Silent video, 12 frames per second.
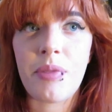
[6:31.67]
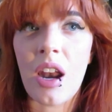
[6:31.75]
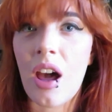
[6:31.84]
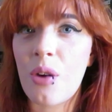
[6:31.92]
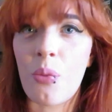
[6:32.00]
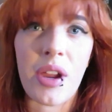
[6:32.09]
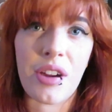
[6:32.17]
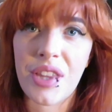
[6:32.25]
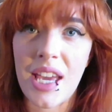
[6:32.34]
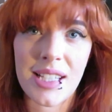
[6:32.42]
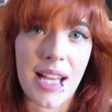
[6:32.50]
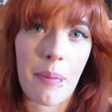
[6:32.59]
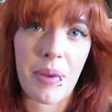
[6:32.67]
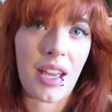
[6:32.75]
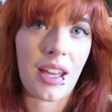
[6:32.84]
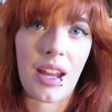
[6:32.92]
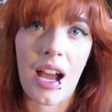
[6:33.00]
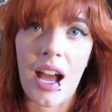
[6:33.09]
a lot of weird things
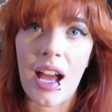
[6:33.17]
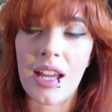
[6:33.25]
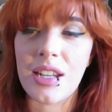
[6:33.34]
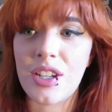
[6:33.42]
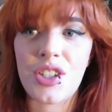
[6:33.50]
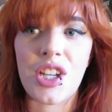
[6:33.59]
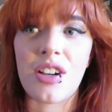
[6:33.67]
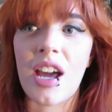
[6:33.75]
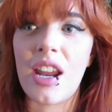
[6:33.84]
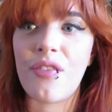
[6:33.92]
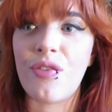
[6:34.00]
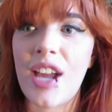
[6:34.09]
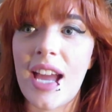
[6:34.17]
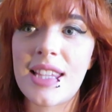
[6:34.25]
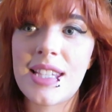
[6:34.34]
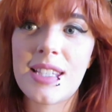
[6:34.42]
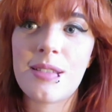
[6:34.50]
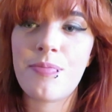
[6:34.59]
happen, and she kind of
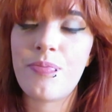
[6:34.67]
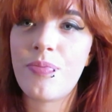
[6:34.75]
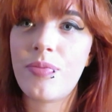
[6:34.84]
gets